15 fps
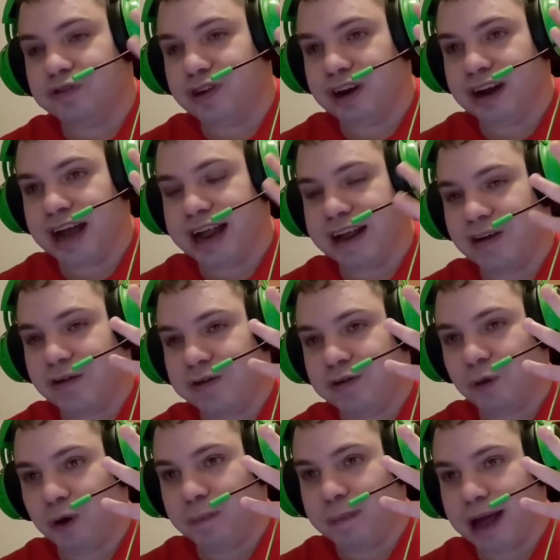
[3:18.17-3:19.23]
like
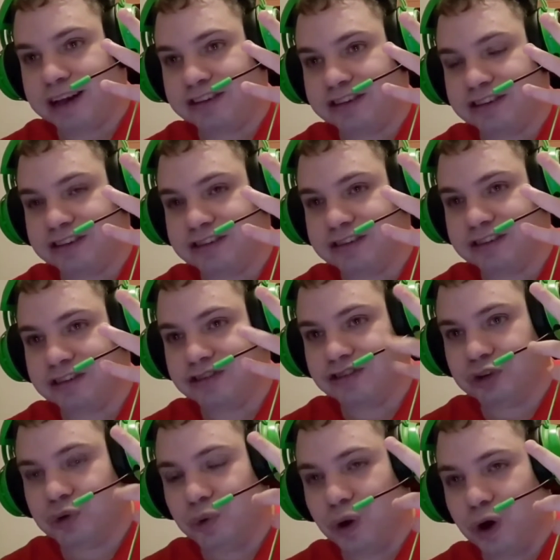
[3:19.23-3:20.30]
4 matches:
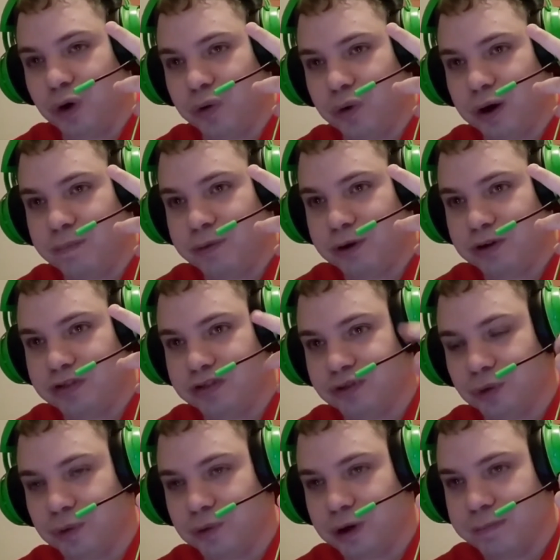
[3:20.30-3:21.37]
2 Royal Rumbles,
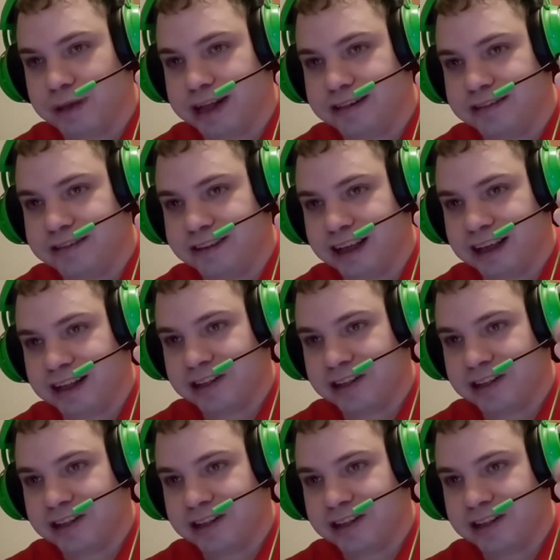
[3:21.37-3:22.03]
the women's,